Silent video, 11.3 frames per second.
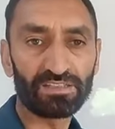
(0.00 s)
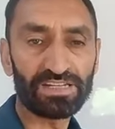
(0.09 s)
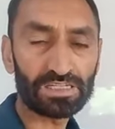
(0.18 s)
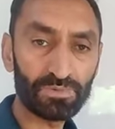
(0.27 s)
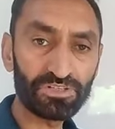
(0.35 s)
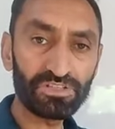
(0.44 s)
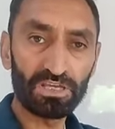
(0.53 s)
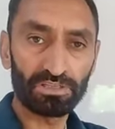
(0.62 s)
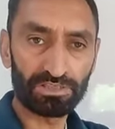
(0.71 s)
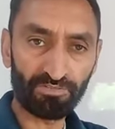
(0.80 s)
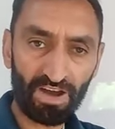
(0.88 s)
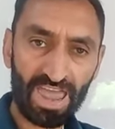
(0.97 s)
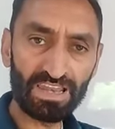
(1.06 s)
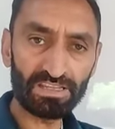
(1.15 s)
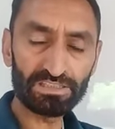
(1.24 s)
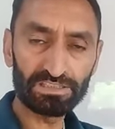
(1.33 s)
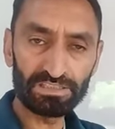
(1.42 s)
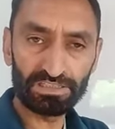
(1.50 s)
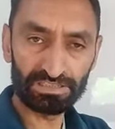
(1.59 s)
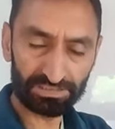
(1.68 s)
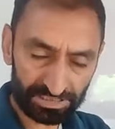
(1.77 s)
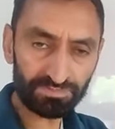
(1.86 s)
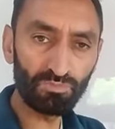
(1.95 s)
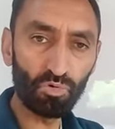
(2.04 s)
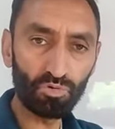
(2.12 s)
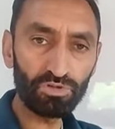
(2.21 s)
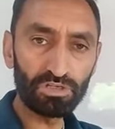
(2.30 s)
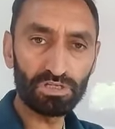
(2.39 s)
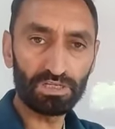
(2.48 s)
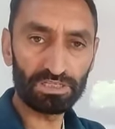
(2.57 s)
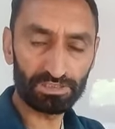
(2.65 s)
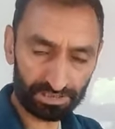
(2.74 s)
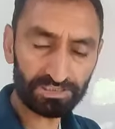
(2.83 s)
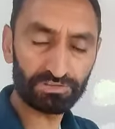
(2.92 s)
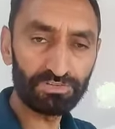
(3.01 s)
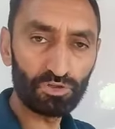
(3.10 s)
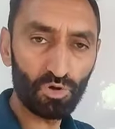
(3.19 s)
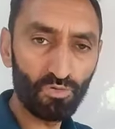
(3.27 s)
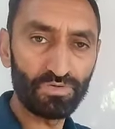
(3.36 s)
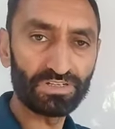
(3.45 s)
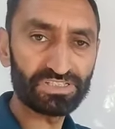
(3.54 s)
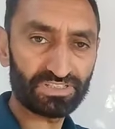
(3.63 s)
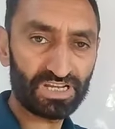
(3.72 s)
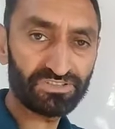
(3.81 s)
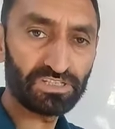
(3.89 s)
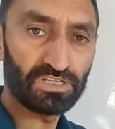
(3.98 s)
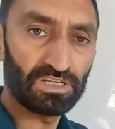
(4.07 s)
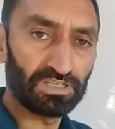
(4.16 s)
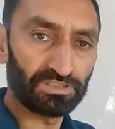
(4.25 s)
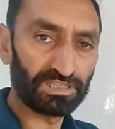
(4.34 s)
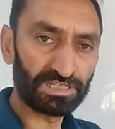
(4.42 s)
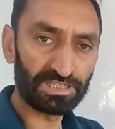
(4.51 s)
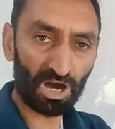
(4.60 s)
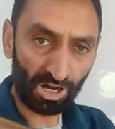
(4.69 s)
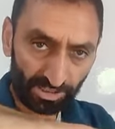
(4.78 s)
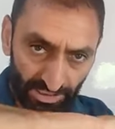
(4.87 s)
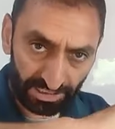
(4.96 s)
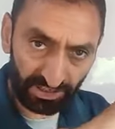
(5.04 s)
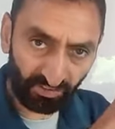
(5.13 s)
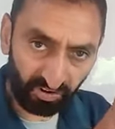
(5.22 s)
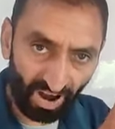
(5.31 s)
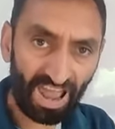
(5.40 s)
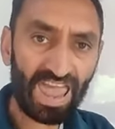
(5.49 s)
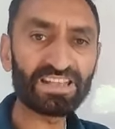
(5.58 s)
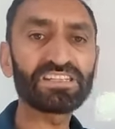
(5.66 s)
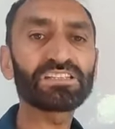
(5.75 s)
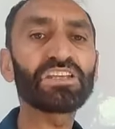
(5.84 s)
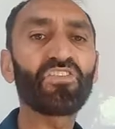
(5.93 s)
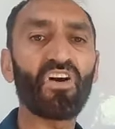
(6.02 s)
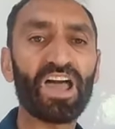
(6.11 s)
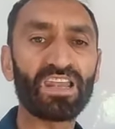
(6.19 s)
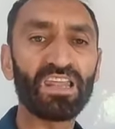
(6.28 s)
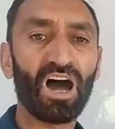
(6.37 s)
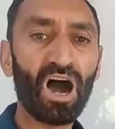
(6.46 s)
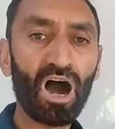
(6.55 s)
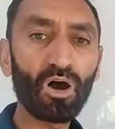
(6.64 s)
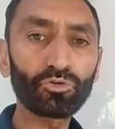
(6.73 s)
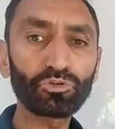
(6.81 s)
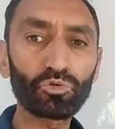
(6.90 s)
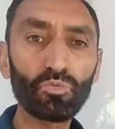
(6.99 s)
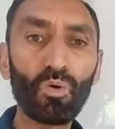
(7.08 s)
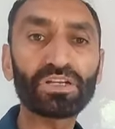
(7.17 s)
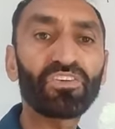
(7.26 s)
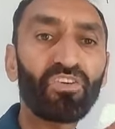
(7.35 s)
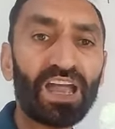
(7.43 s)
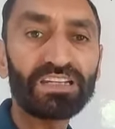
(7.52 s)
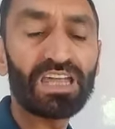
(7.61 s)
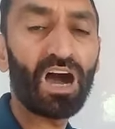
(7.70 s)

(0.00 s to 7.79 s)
That means the file in this mode, in this video, we will discuss in already existing file, how to modify the,